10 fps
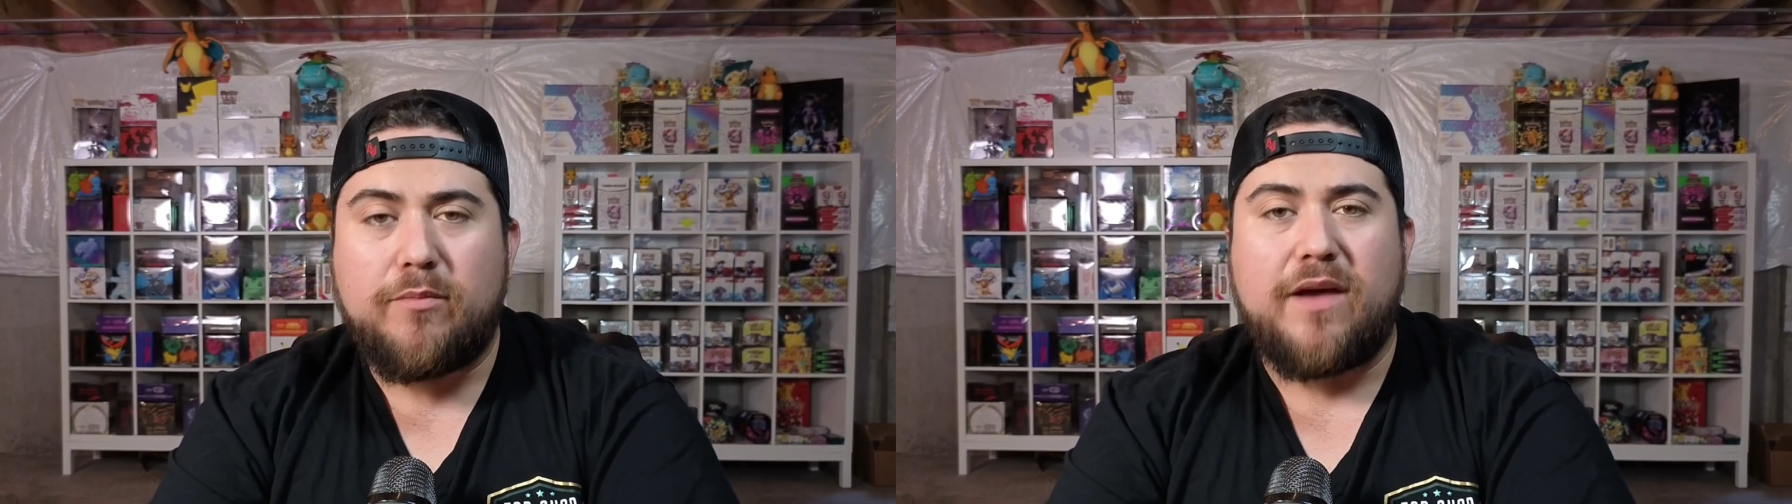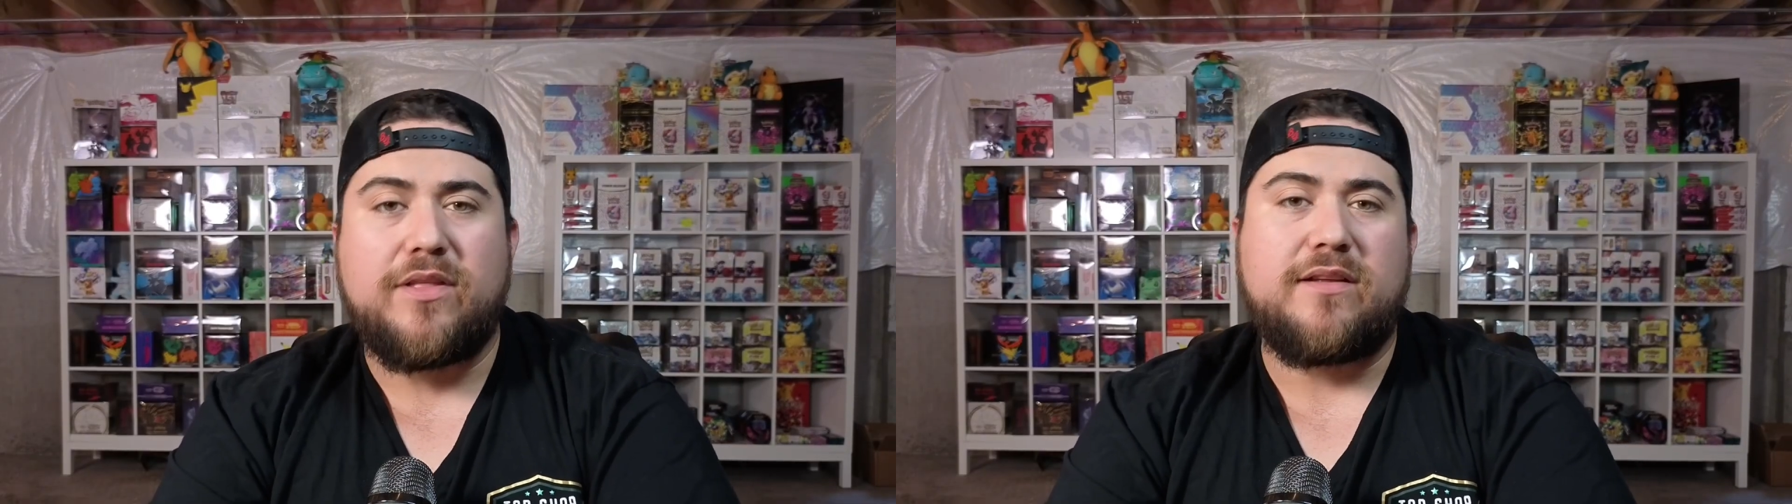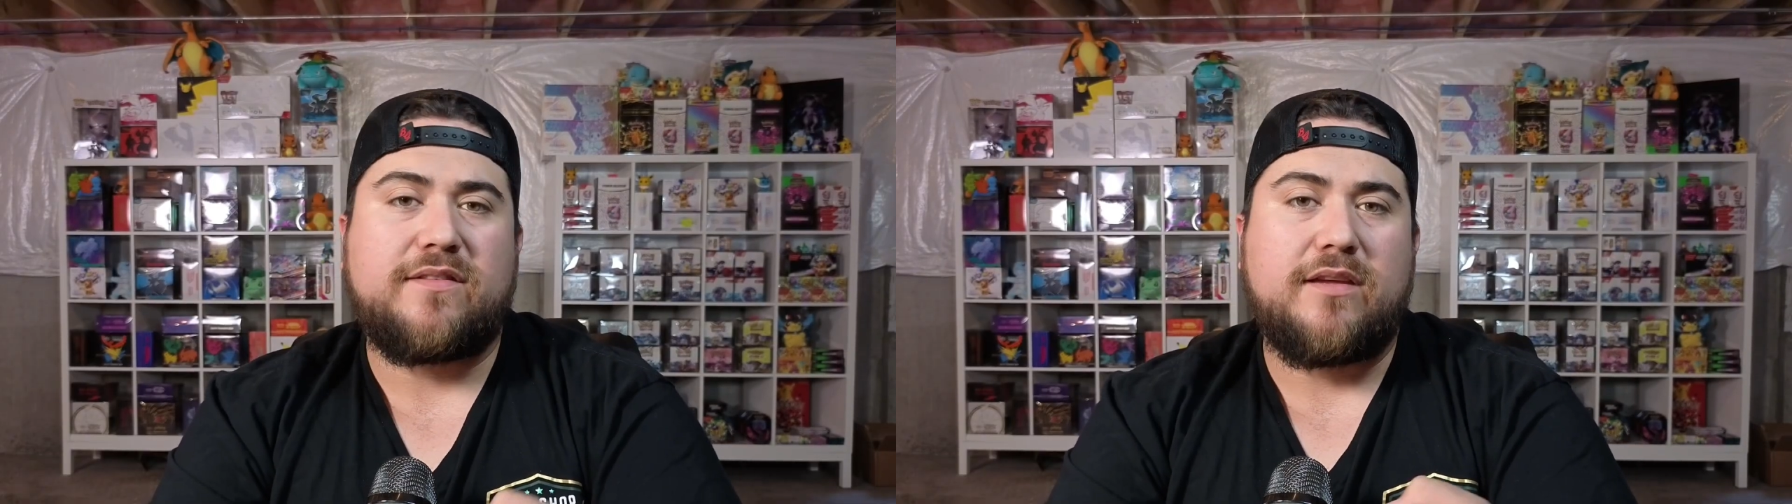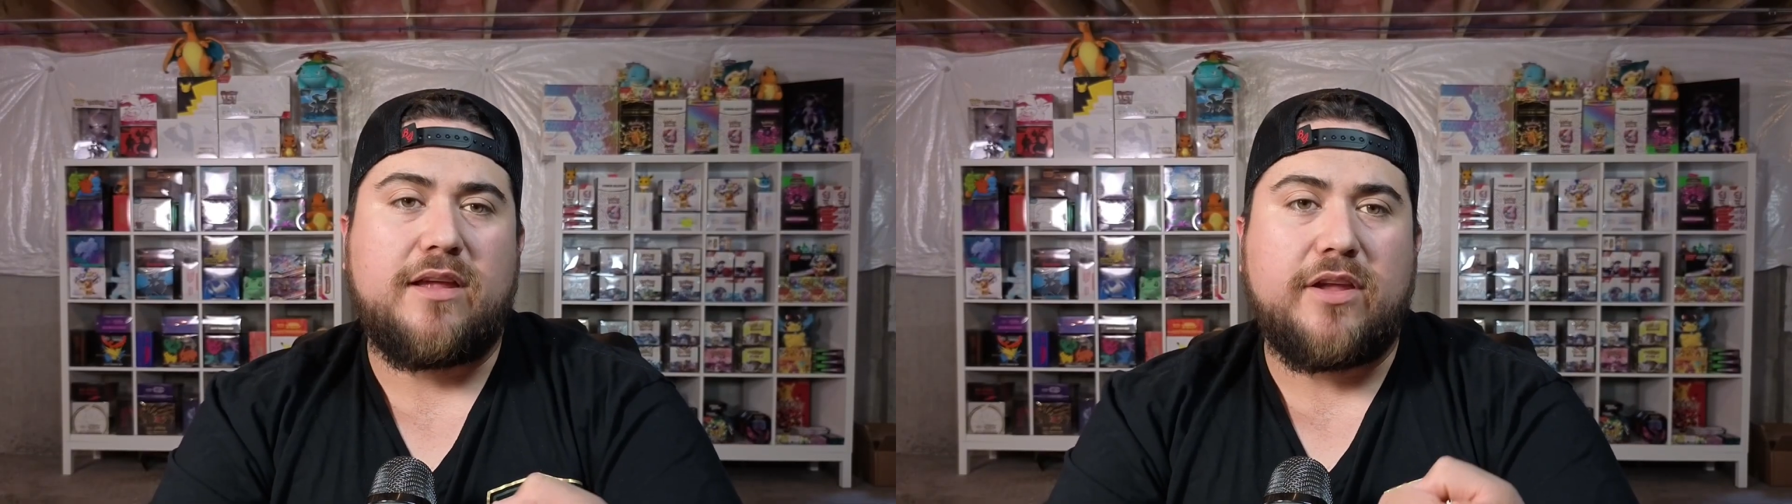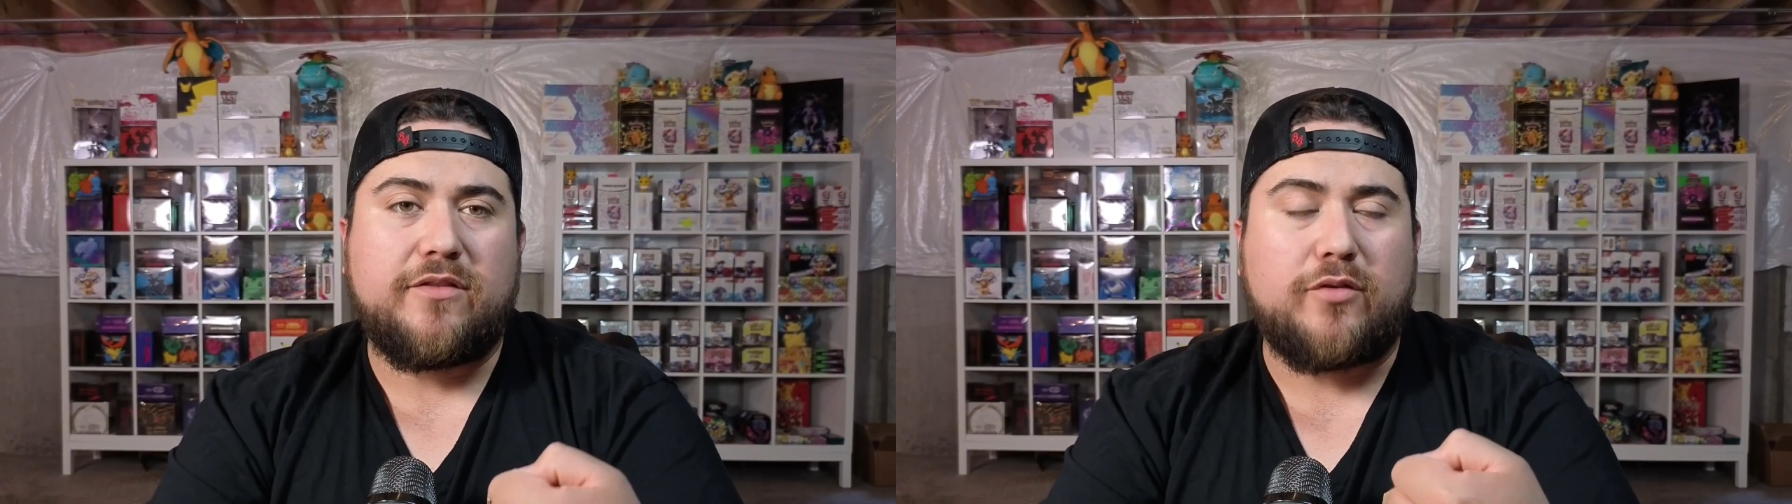I think
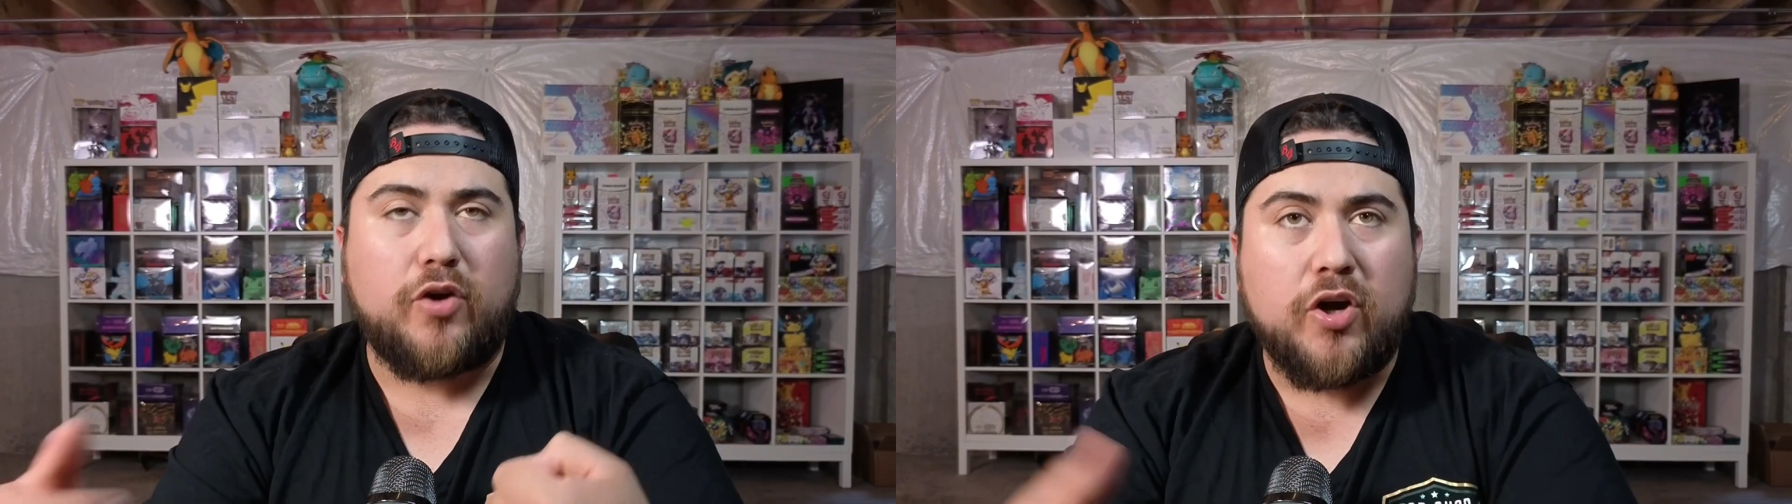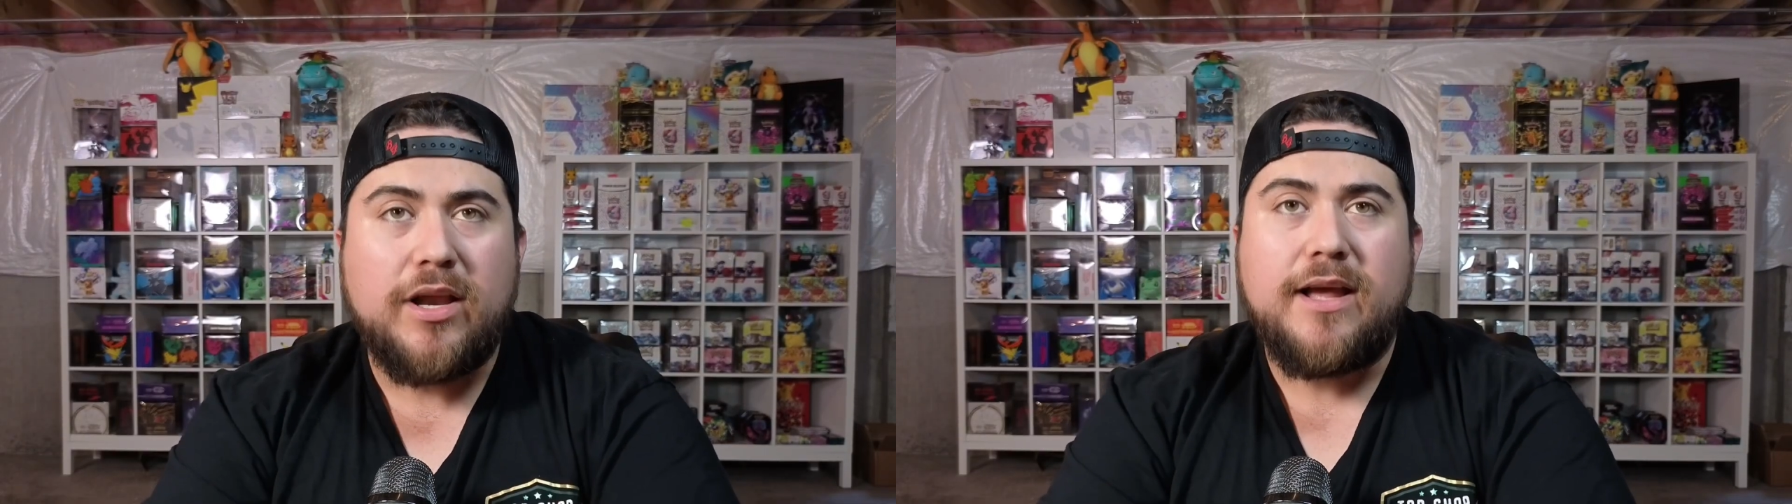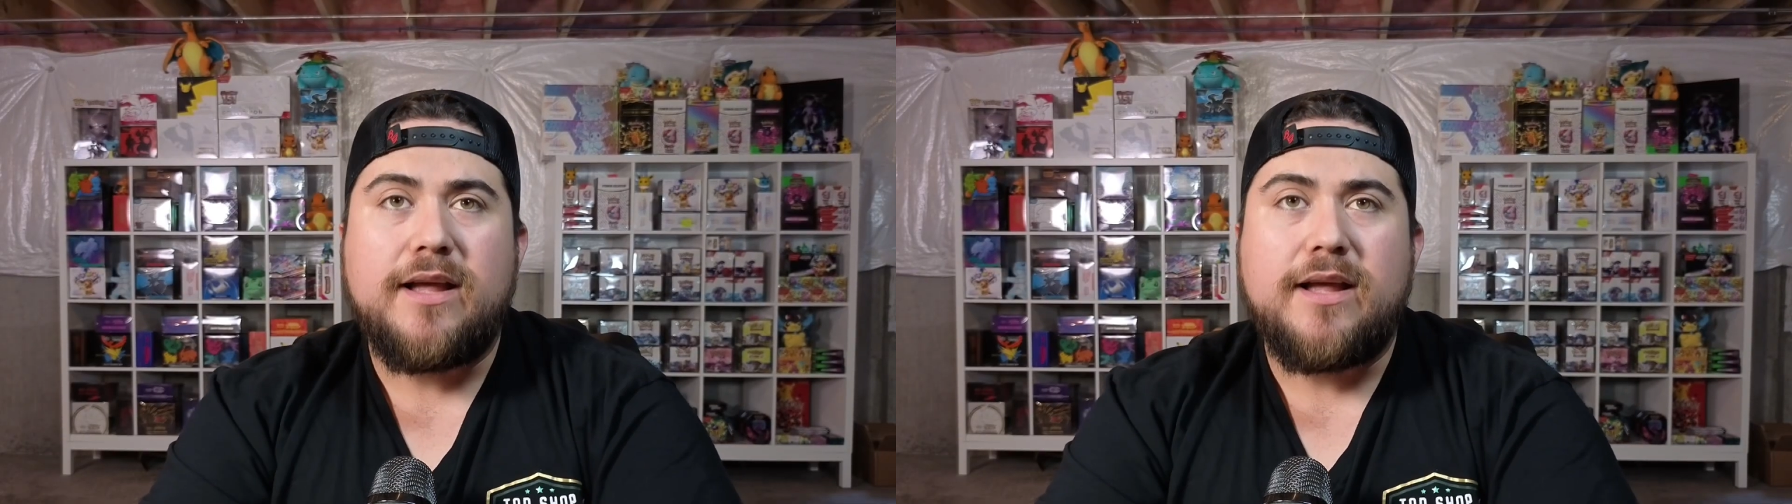it's good